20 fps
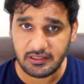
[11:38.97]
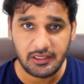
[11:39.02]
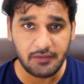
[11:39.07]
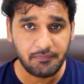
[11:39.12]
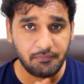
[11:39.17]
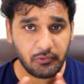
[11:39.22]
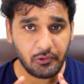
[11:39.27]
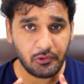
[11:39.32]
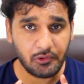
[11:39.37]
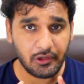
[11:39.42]

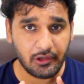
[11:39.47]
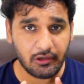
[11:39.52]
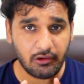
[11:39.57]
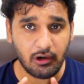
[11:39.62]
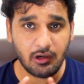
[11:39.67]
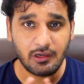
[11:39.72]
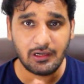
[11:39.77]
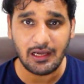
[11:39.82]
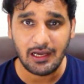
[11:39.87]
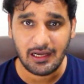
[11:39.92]
If you
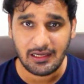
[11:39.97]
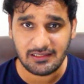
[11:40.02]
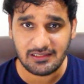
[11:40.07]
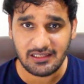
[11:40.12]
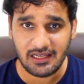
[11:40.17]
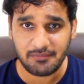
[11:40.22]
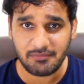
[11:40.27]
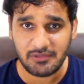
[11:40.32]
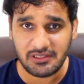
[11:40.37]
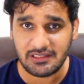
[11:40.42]
record a
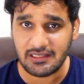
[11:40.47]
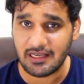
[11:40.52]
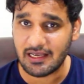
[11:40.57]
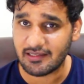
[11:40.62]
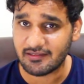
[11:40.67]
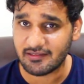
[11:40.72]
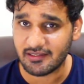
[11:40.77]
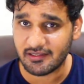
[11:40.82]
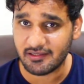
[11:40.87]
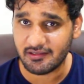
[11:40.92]
debit
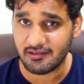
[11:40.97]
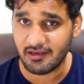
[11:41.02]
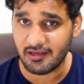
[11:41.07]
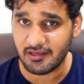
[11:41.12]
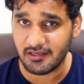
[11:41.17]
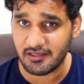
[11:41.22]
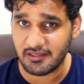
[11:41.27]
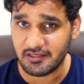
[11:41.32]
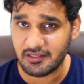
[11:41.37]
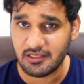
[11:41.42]
as a
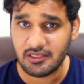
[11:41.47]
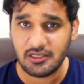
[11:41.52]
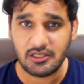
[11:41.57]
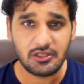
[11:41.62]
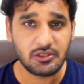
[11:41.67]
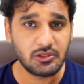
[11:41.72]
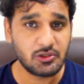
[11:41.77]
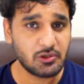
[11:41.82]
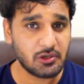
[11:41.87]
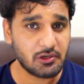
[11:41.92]
credit,
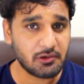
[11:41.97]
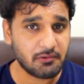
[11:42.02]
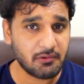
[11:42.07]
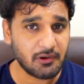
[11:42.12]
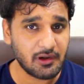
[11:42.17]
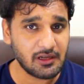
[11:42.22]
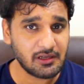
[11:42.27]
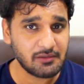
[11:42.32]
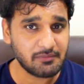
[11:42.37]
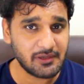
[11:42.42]
your
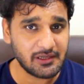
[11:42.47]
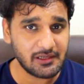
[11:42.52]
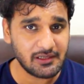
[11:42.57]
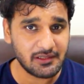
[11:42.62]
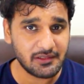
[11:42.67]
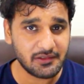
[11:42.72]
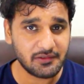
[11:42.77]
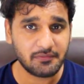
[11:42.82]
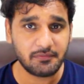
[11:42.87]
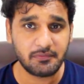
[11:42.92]
trial
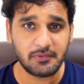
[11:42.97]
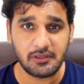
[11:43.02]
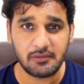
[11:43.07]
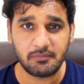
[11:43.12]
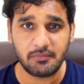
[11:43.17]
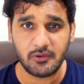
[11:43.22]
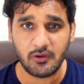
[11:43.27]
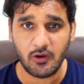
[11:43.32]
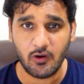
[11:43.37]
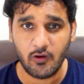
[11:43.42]
balance will
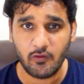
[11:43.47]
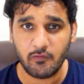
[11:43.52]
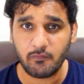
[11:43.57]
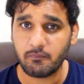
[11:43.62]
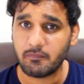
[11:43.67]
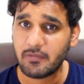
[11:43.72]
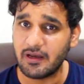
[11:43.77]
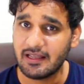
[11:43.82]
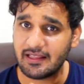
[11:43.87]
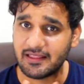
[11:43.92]
be
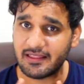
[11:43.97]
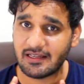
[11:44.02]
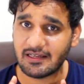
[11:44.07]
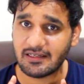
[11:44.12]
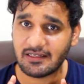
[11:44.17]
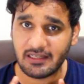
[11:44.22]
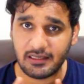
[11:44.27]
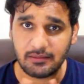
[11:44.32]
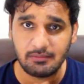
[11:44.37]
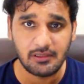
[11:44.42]
off by
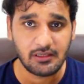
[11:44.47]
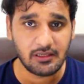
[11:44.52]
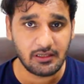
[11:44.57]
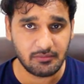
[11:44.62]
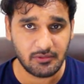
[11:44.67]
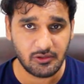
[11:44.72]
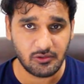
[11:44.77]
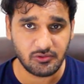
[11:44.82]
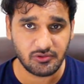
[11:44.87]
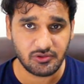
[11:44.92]
the double
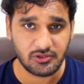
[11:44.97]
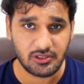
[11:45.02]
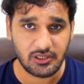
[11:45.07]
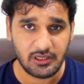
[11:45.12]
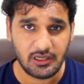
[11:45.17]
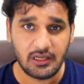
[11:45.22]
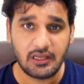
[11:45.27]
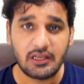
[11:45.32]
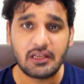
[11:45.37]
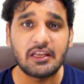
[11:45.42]
amount.
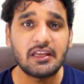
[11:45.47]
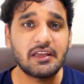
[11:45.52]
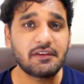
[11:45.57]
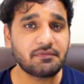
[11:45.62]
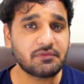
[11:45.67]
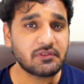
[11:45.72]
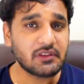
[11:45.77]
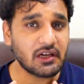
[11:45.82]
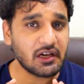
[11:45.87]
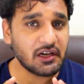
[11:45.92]

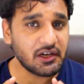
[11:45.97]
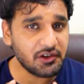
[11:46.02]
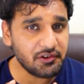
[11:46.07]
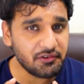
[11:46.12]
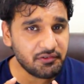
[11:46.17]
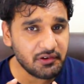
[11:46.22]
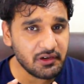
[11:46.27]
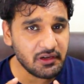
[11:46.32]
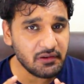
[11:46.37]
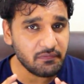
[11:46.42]
If the
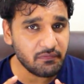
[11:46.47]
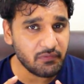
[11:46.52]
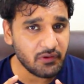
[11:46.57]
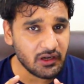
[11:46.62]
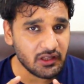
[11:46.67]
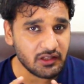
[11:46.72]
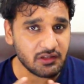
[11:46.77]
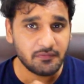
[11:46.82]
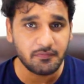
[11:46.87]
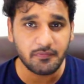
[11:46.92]
entry
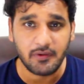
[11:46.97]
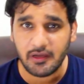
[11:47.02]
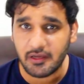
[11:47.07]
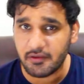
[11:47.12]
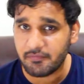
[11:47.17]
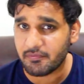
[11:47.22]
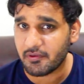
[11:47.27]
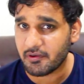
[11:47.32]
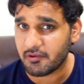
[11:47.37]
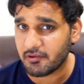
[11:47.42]
was
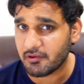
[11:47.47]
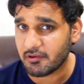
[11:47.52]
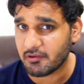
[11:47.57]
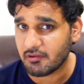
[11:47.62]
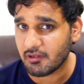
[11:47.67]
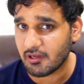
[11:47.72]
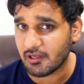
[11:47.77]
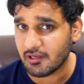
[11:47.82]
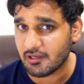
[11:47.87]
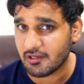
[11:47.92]

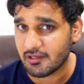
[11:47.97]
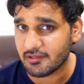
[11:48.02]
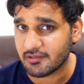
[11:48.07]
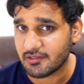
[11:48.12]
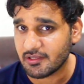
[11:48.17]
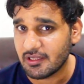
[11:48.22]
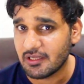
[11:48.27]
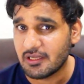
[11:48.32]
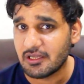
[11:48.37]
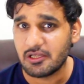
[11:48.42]

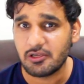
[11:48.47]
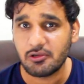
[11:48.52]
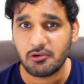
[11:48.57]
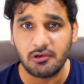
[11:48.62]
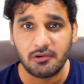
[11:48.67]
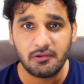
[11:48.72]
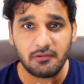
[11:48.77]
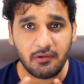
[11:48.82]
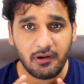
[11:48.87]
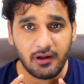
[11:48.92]
$500,
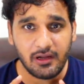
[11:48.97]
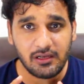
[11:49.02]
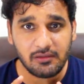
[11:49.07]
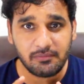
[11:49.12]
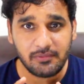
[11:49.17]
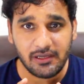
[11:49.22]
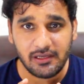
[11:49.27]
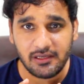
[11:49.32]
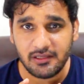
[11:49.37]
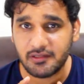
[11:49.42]
your
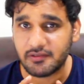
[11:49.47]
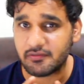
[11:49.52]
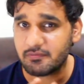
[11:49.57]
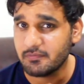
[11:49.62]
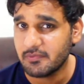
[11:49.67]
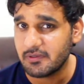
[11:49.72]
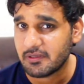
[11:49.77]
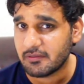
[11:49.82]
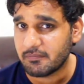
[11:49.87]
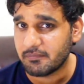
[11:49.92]
trial balance
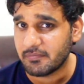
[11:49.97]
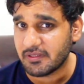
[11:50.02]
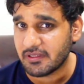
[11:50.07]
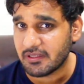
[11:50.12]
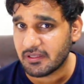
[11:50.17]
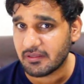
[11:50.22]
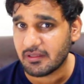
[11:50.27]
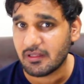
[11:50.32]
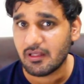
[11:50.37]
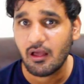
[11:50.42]
will
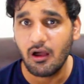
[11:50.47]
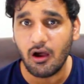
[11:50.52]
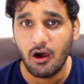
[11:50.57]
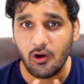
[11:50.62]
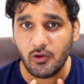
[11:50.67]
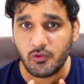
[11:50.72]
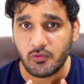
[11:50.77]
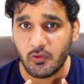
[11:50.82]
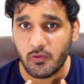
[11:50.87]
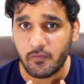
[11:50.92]
be
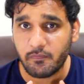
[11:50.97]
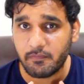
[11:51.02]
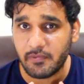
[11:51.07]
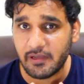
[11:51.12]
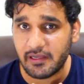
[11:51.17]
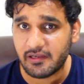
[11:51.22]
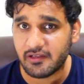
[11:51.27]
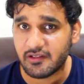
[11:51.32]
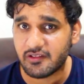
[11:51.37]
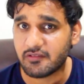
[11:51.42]
out of
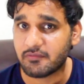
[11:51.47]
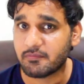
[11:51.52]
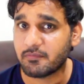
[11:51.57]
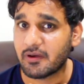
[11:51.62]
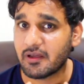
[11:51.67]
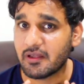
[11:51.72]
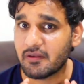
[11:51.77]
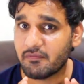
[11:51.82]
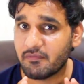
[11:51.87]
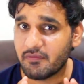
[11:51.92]
balance
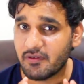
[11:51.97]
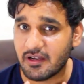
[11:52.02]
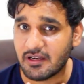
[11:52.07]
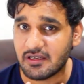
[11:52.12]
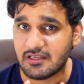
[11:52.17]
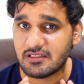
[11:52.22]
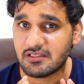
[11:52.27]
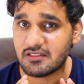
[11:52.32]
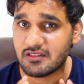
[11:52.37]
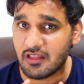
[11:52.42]
by
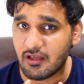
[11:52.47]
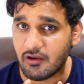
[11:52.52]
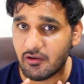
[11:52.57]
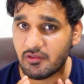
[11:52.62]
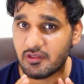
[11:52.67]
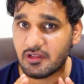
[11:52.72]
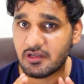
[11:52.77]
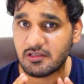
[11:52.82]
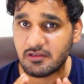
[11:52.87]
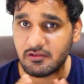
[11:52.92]

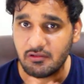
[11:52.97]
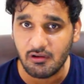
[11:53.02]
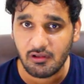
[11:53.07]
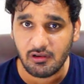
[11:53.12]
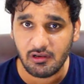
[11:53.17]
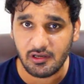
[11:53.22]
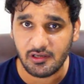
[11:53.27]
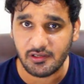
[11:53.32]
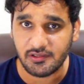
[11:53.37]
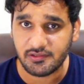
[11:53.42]

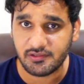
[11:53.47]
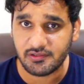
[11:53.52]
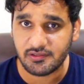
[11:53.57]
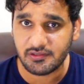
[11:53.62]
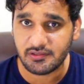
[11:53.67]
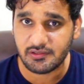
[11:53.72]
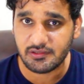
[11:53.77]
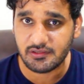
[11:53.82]
$1,000.